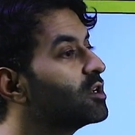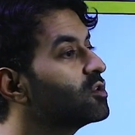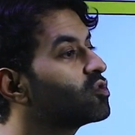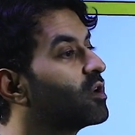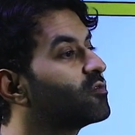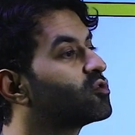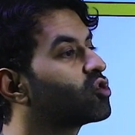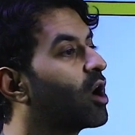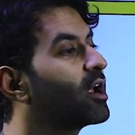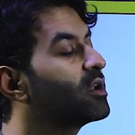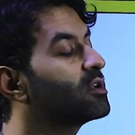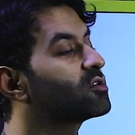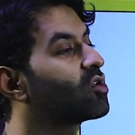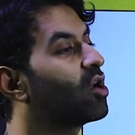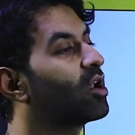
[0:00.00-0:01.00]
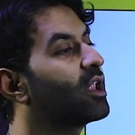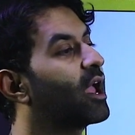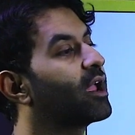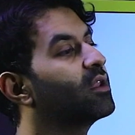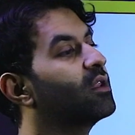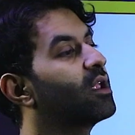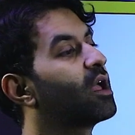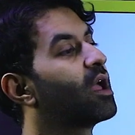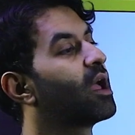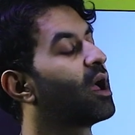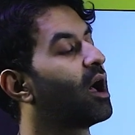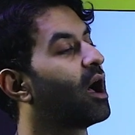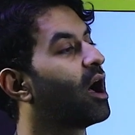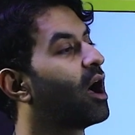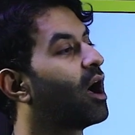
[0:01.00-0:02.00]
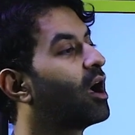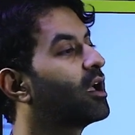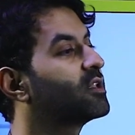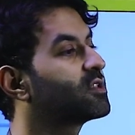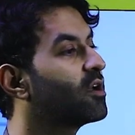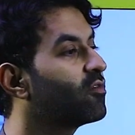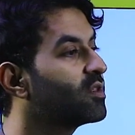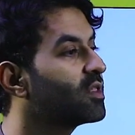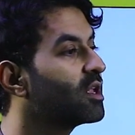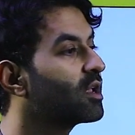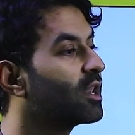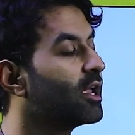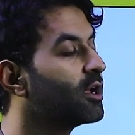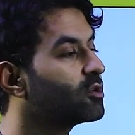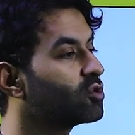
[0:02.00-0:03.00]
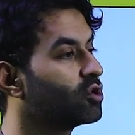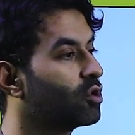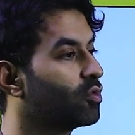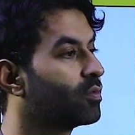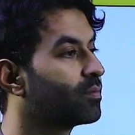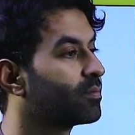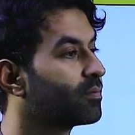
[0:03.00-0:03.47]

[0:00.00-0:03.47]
who have joined us online, is everything clear to you?